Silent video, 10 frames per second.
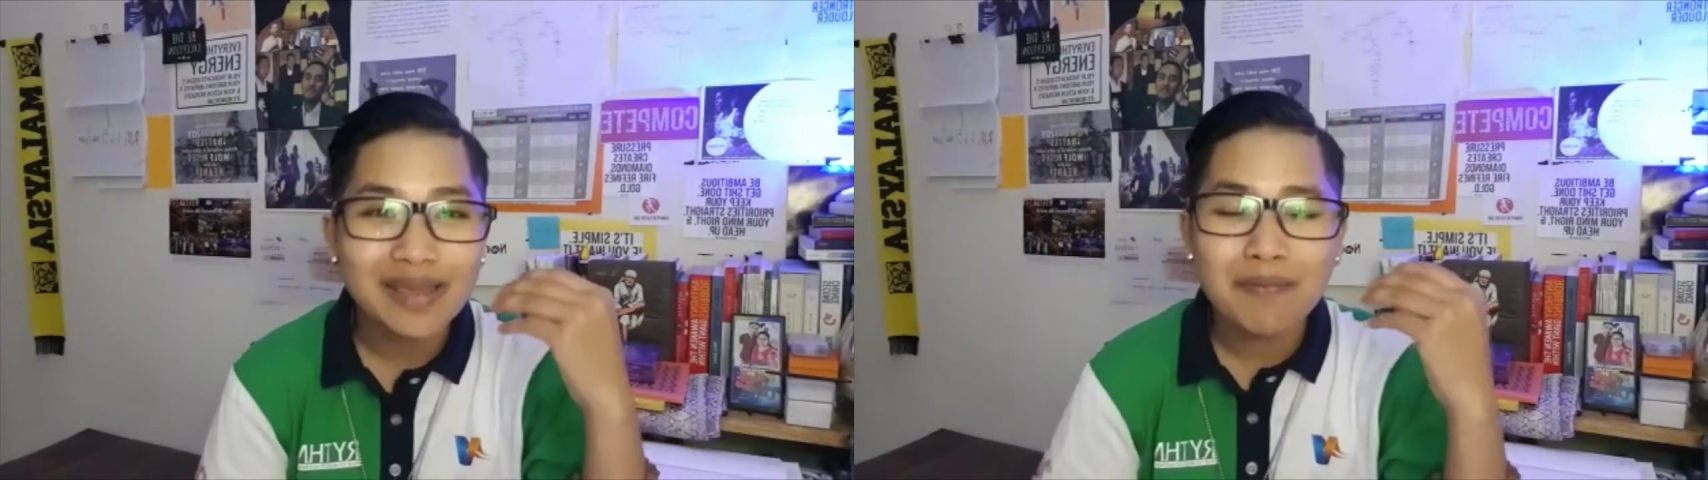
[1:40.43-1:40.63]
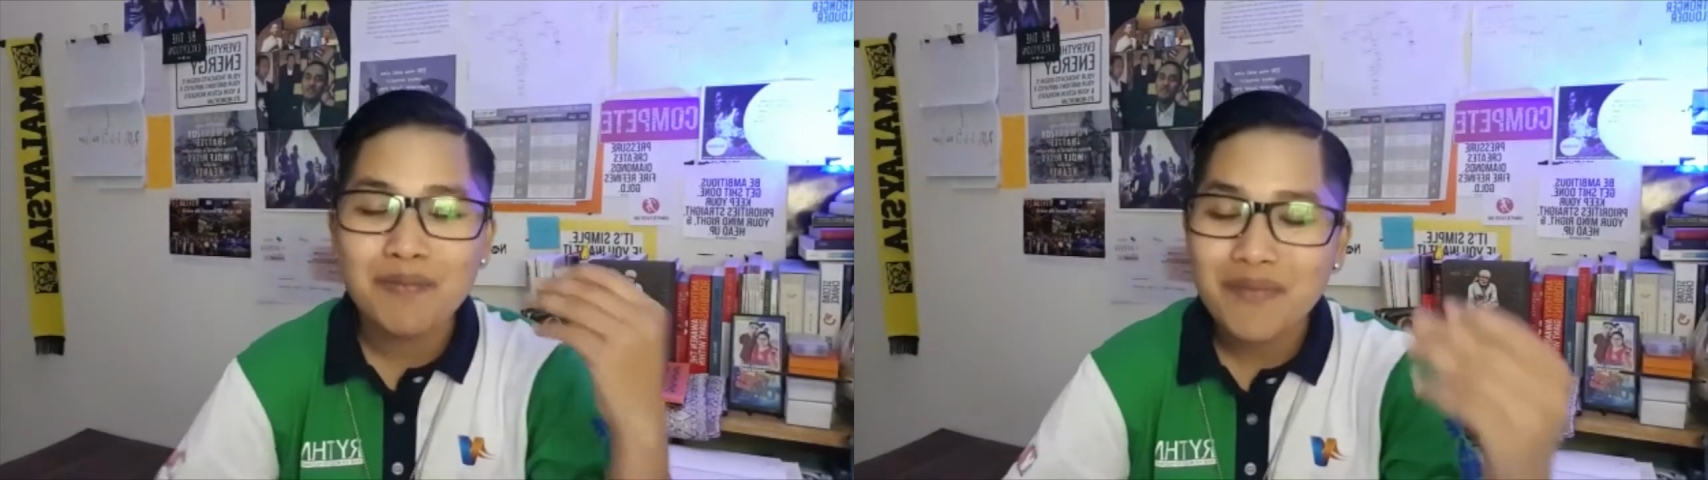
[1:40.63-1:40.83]

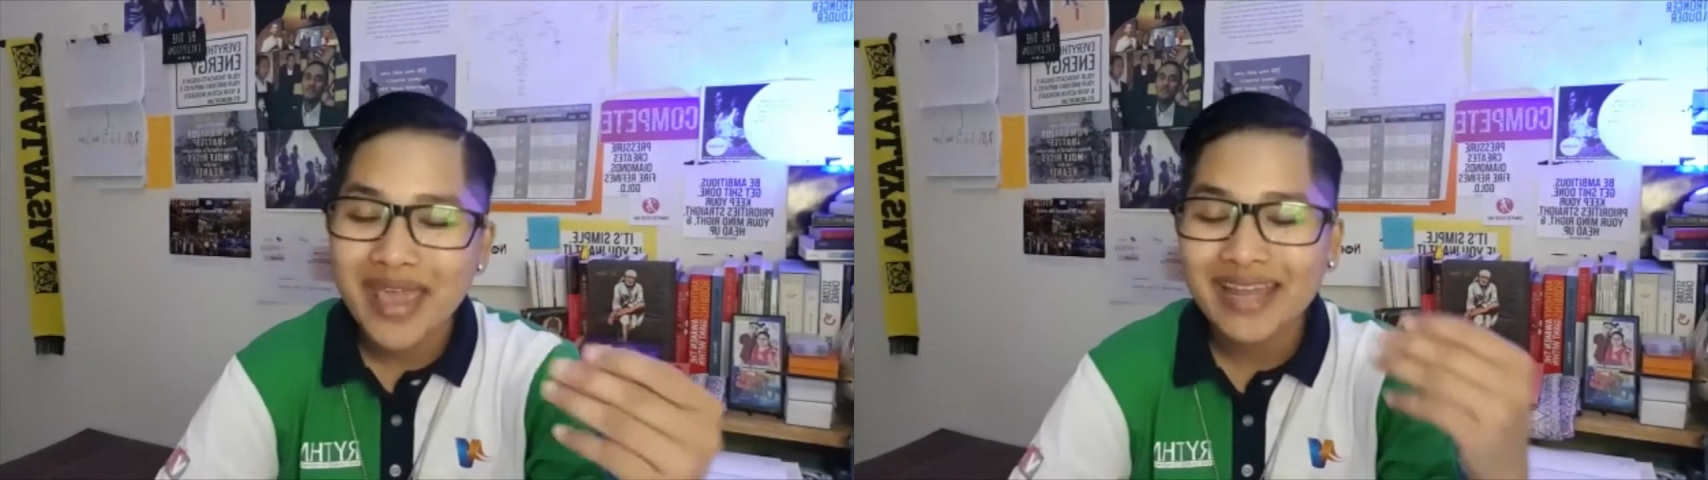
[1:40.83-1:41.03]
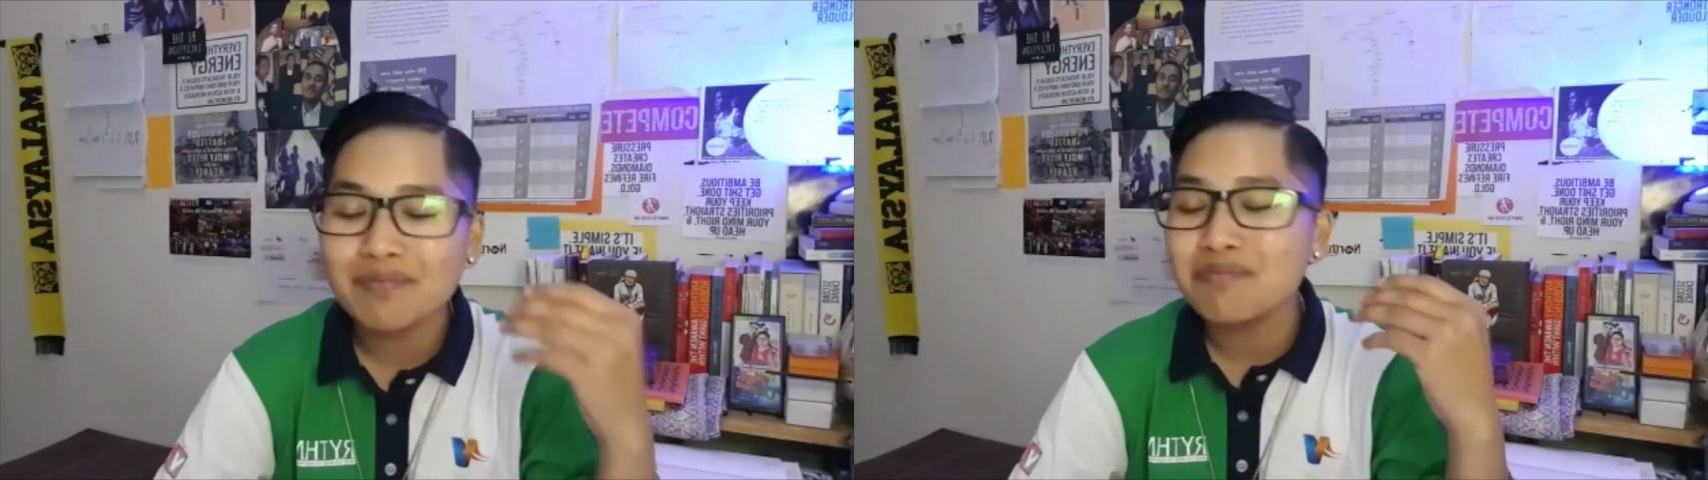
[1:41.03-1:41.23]

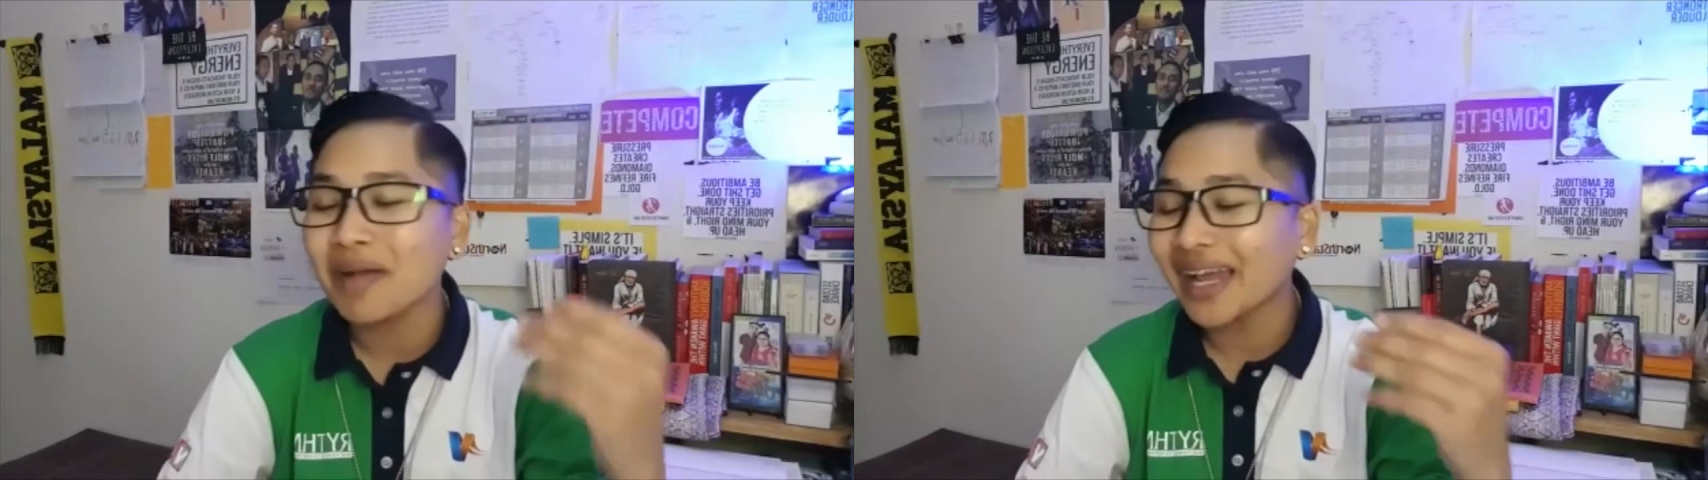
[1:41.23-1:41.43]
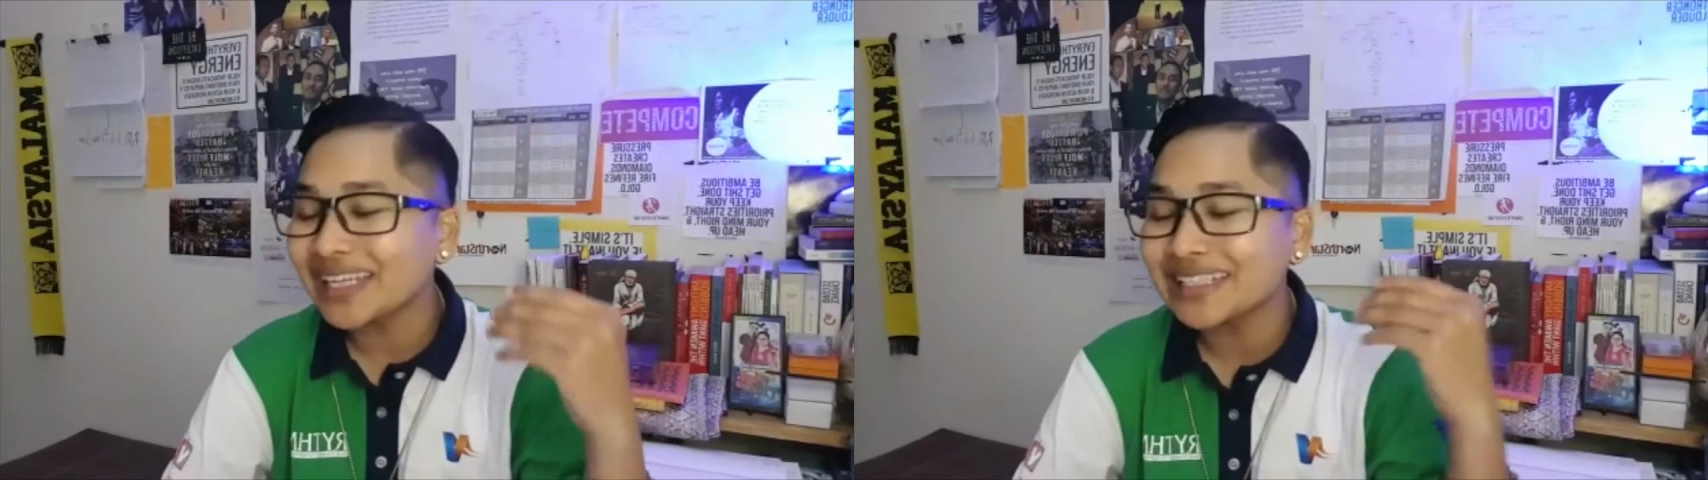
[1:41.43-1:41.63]
made my